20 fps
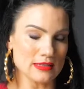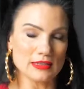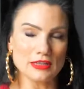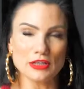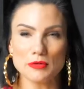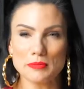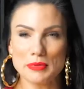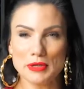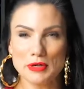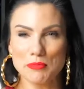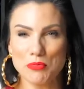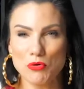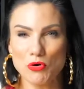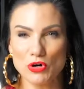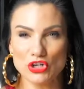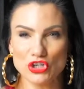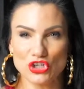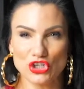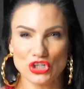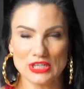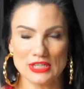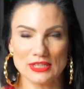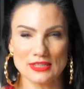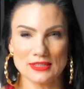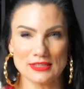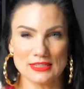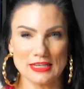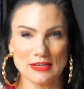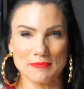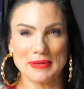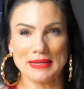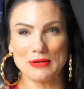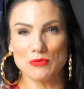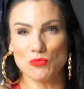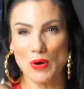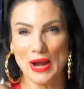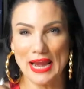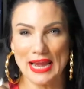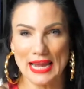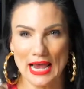A little bit of portions have
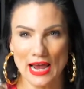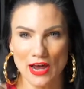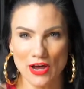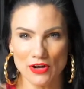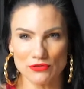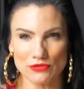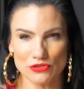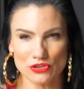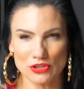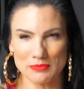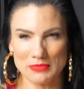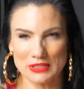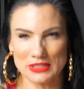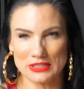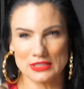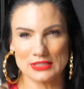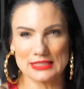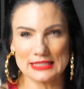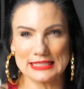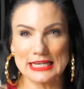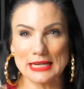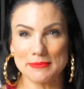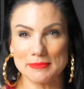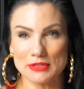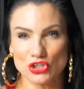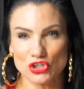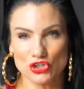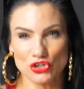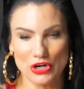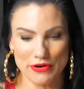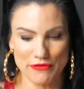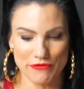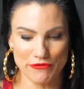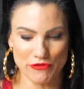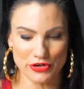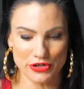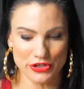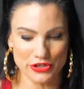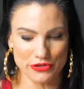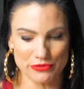been weighed out, so I'm gonna just demonstrate
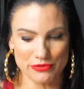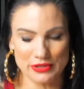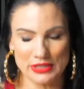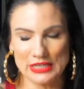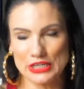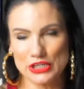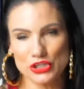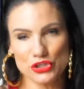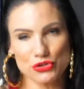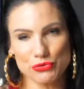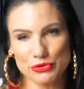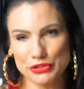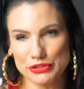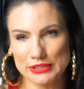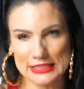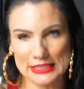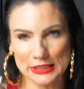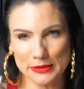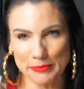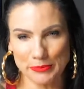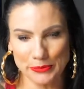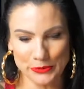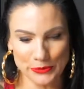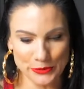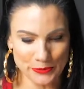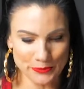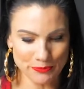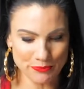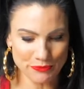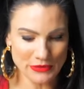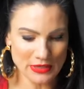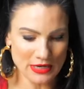for you. It's real simple.